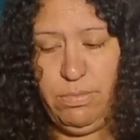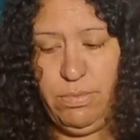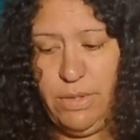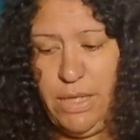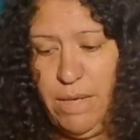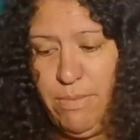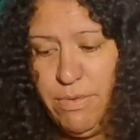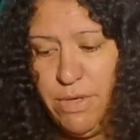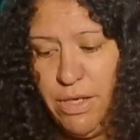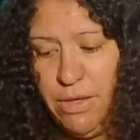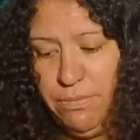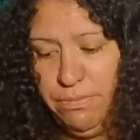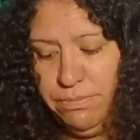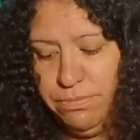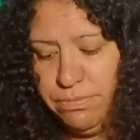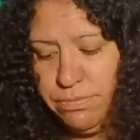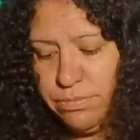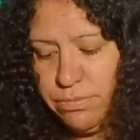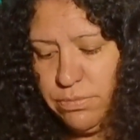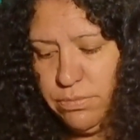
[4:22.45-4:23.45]
Libra,
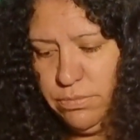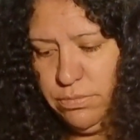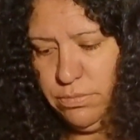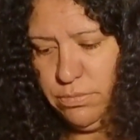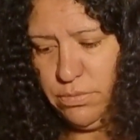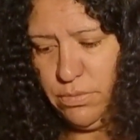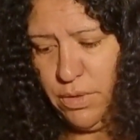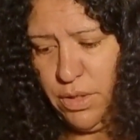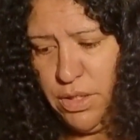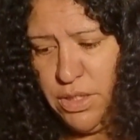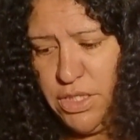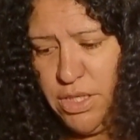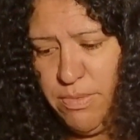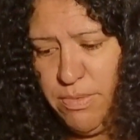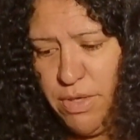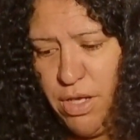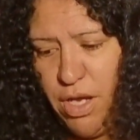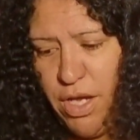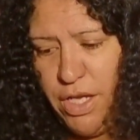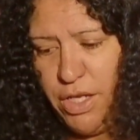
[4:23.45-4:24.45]

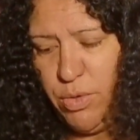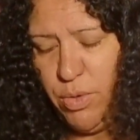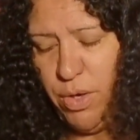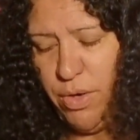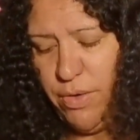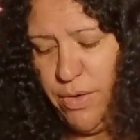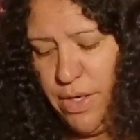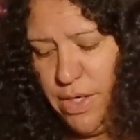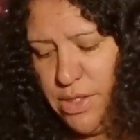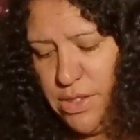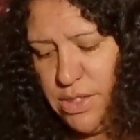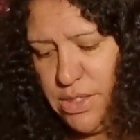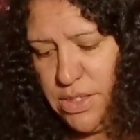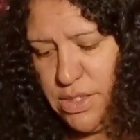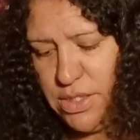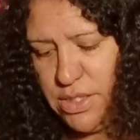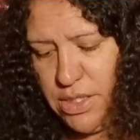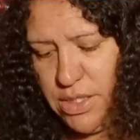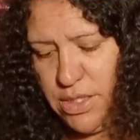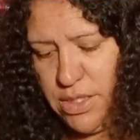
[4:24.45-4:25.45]
Gemini, Aquarius.